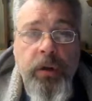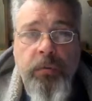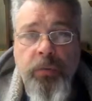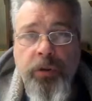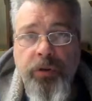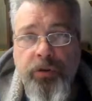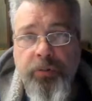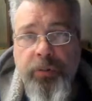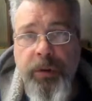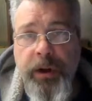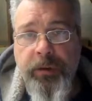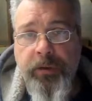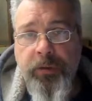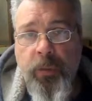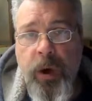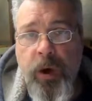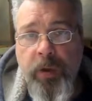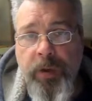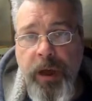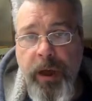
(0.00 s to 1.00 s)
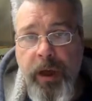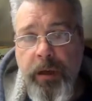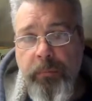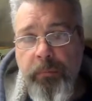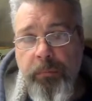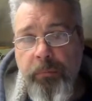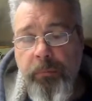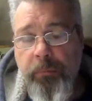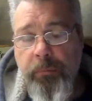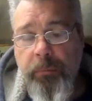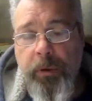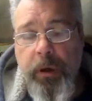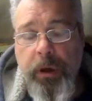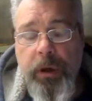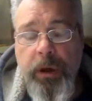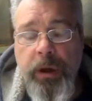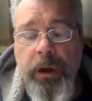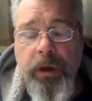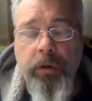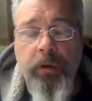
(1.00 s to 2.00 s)
which means while that
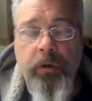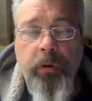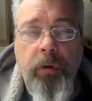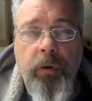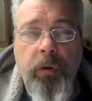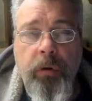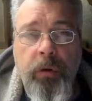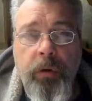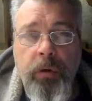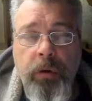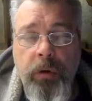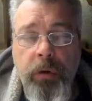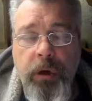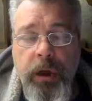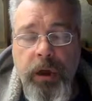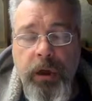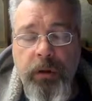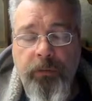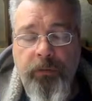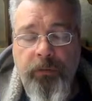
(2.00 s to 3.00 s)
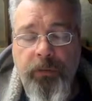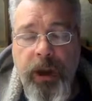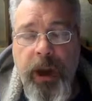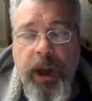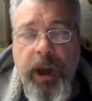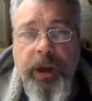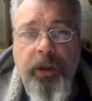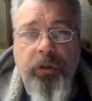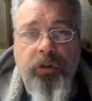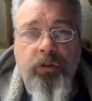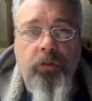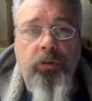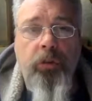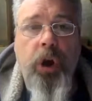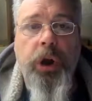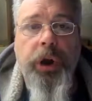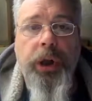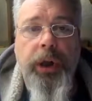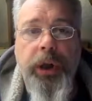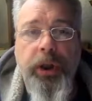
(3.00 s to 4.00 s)
indoor fan is
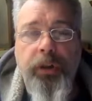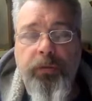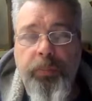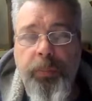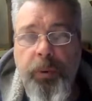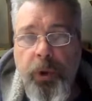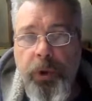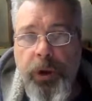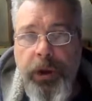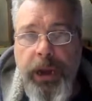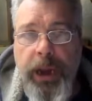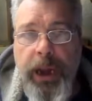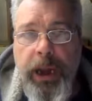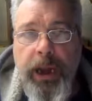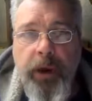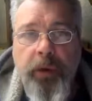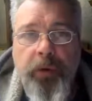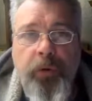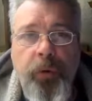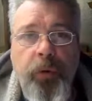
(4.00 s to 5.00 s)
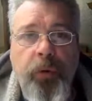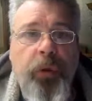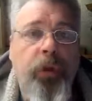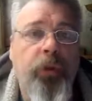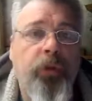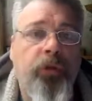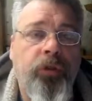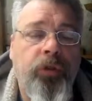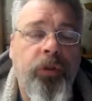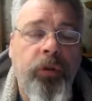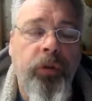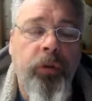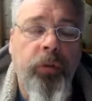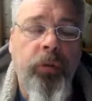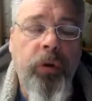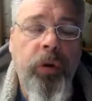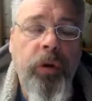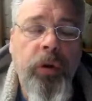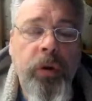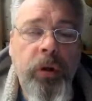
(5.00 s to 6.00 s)
running, it's pulling air through those
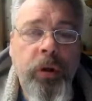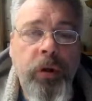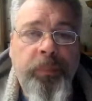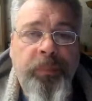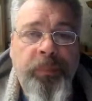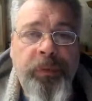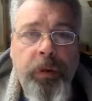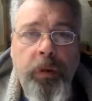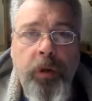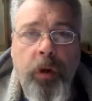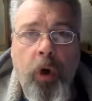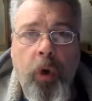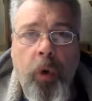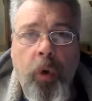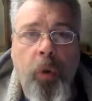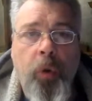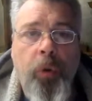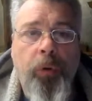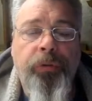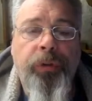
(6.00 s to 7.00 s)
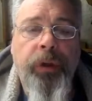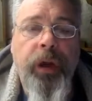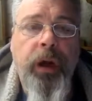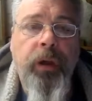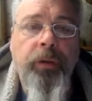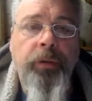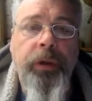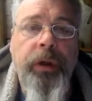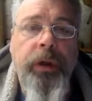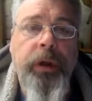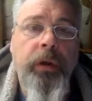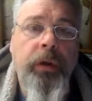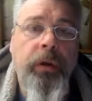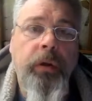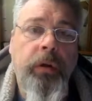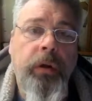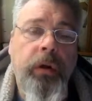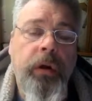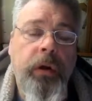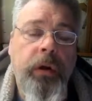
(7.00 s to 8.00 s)
two holes on the
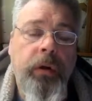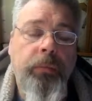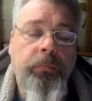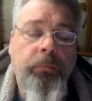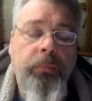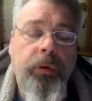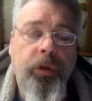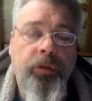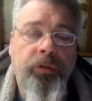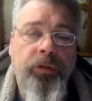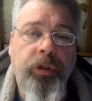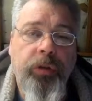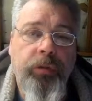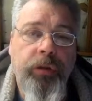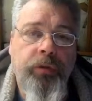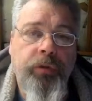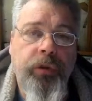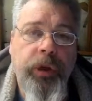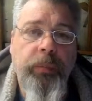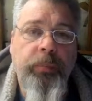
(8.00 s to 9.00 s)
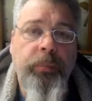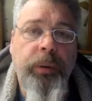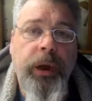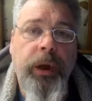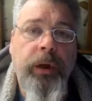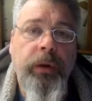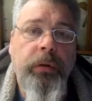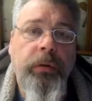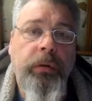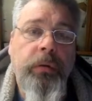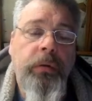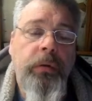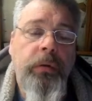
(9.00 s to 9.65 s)
auxiliary drain pan.